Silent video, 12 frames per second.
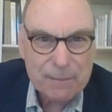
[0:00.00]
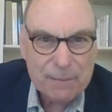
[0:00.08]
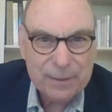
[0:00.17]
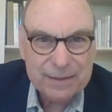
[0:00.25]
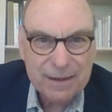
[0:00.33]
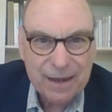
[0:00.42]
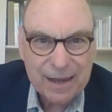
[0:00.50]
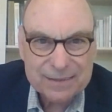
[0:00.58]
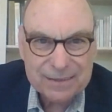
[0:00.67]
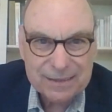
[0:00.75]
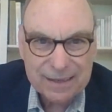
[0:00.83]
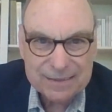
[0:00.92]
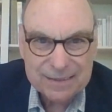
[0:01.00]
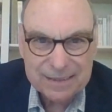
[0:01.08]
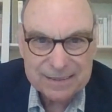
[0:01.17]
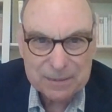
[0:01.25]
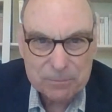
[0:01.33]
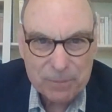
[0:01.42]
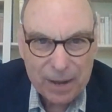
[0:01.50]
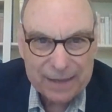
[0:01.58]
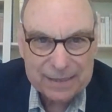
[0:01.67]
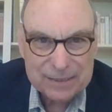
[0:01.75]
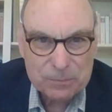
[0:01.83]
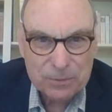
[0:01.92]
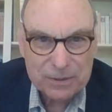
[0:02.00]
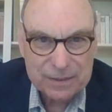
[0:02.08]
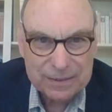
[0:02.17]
and guide to London. He said, buy this book.